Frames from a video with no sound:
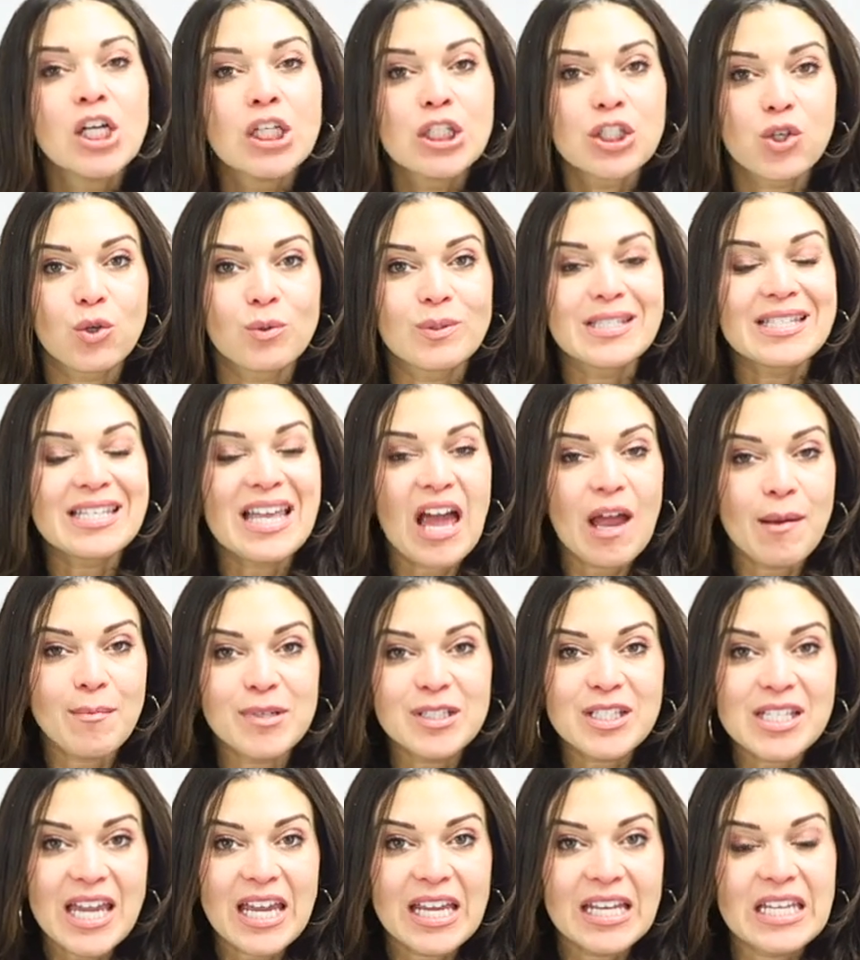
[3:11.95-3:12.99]
So
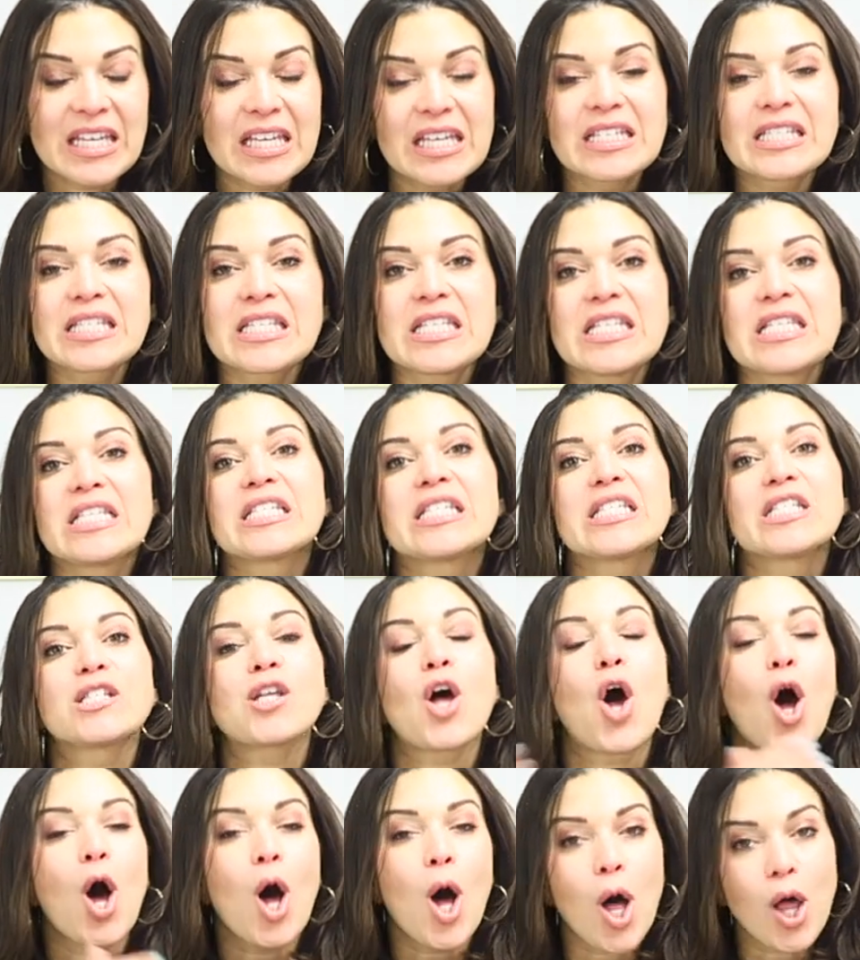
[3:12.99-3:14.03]
simultaneously, this is
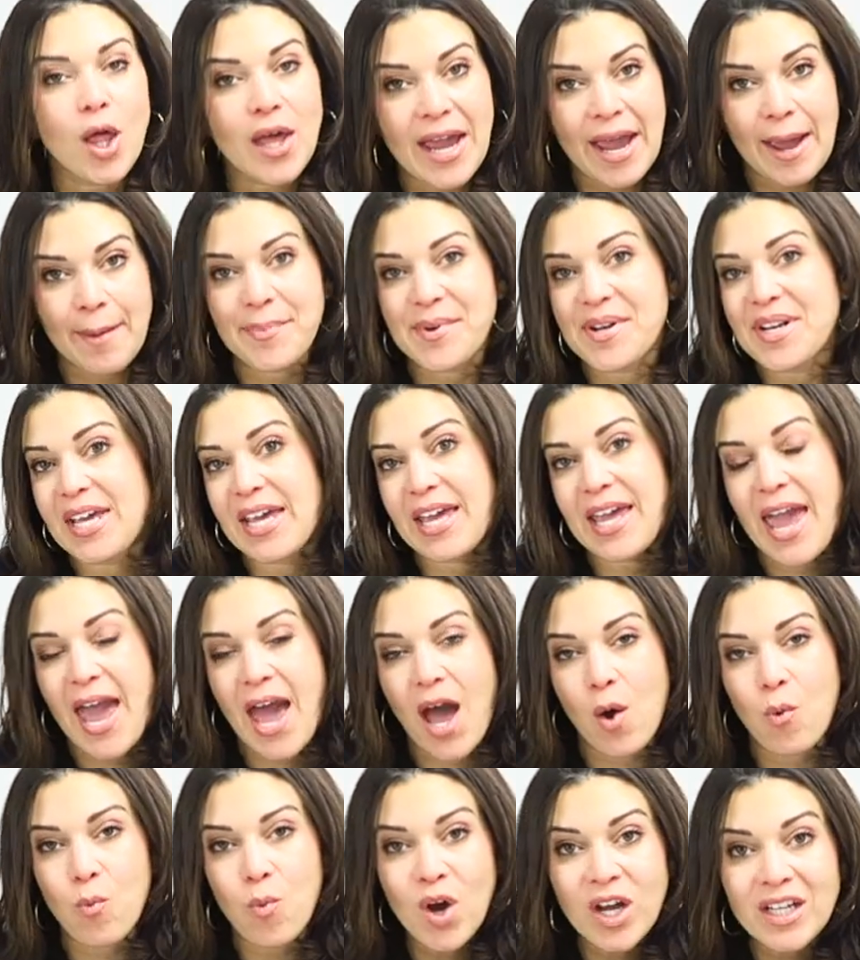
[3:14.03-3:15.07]
all happening
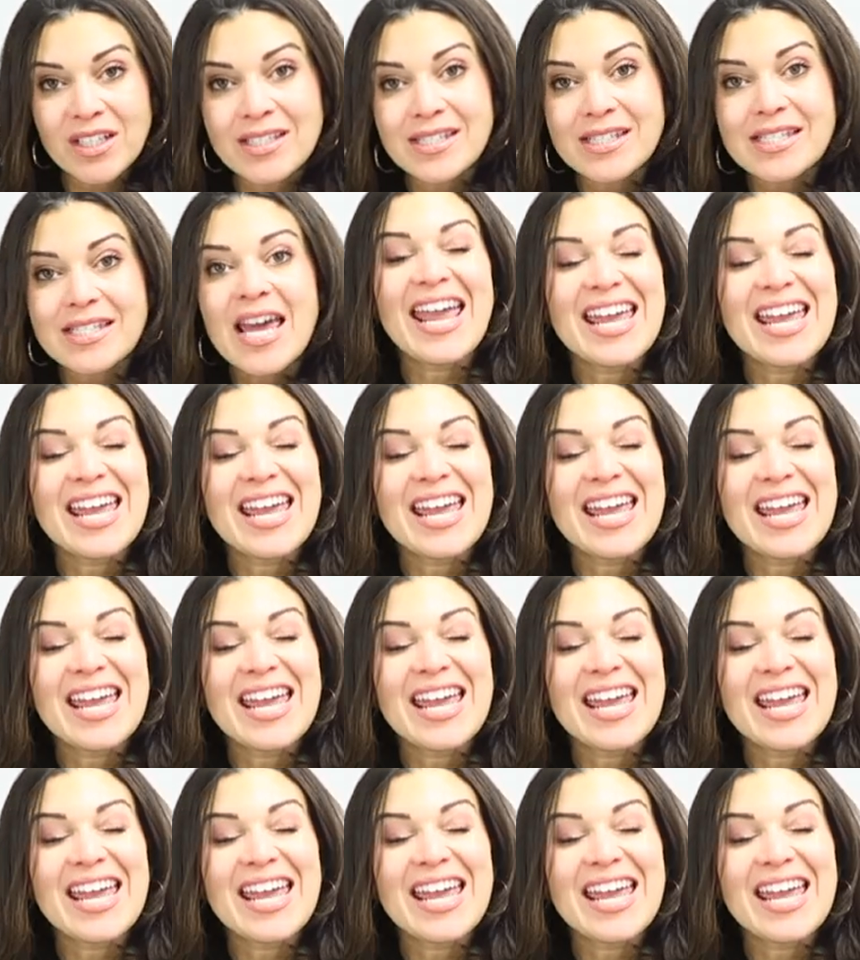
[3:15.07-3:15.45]
at once,